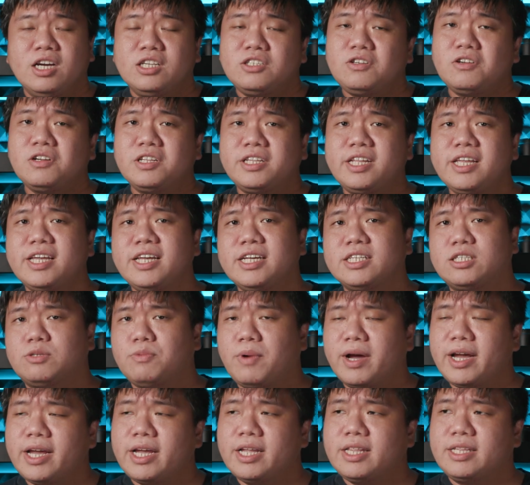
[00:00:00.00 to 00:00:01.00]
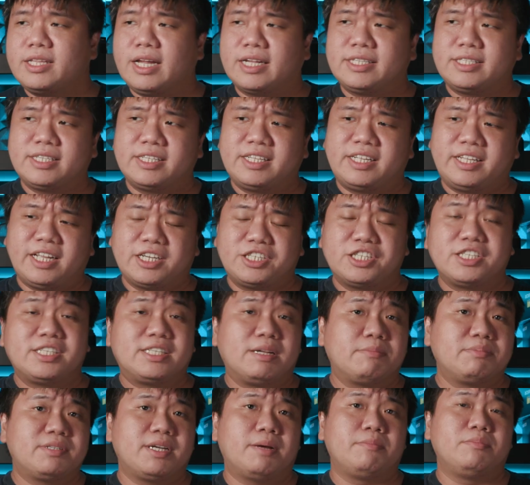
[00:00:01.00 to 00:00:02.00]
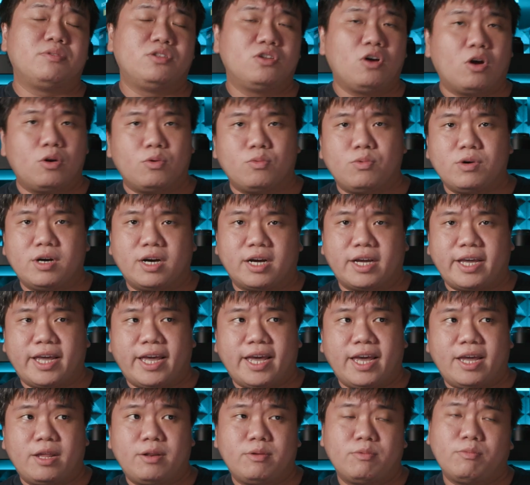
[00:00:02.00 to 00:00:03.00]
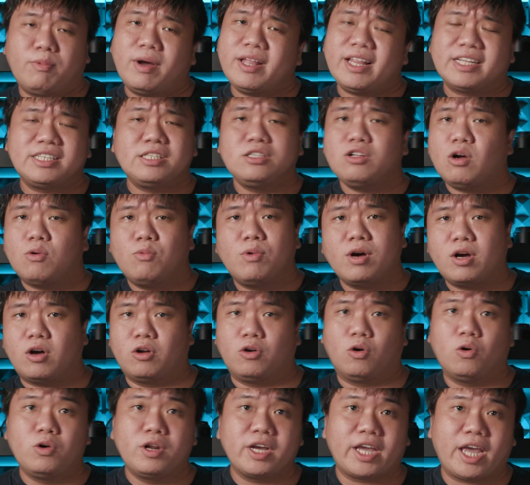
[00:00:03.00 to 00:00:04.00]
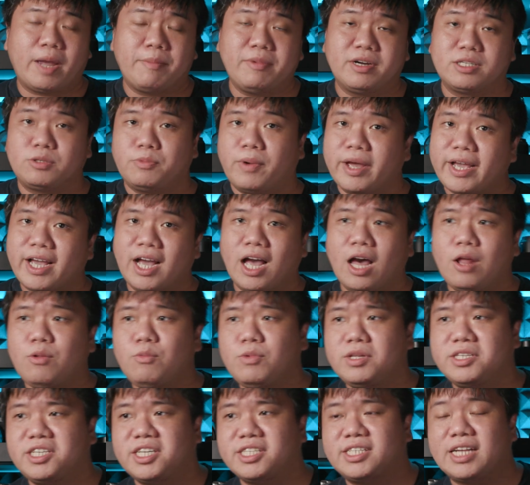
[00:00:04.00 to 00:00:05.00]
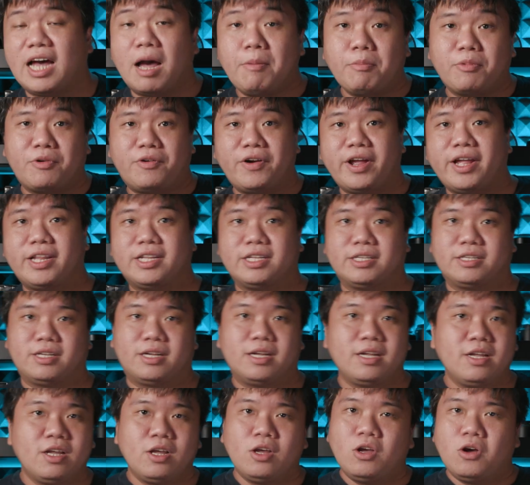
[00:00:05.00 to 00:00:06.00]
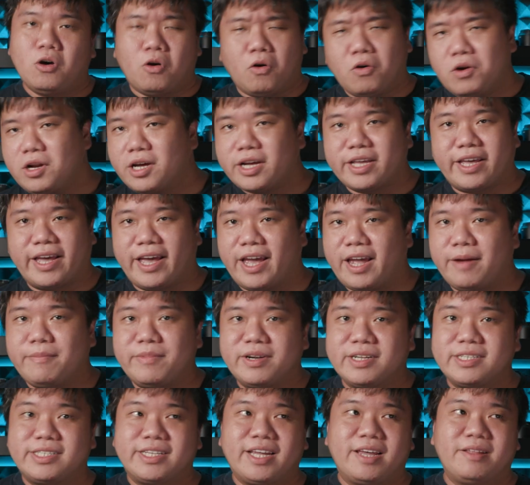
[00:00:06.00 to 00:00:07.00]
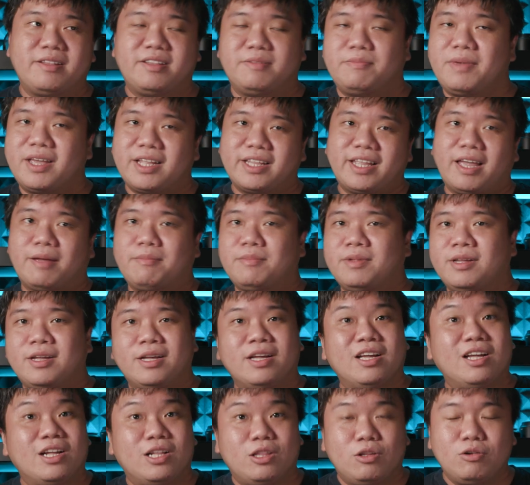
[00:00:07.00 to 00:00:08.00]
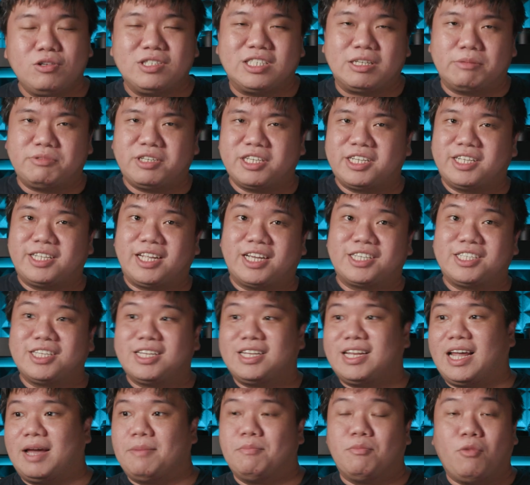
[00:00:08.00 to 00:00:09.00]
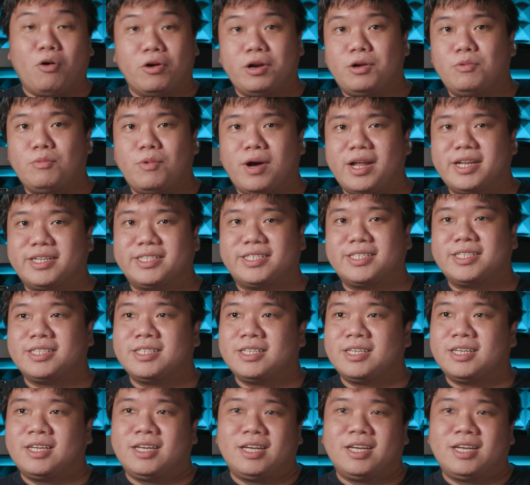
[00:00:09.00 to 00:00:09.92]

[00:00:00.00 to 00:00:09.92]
So the thing is, why does the detection sometimes not work and why does it not work on older cameras? Why can't we just upgrade the older cameras and make them do subject detection like modern ones?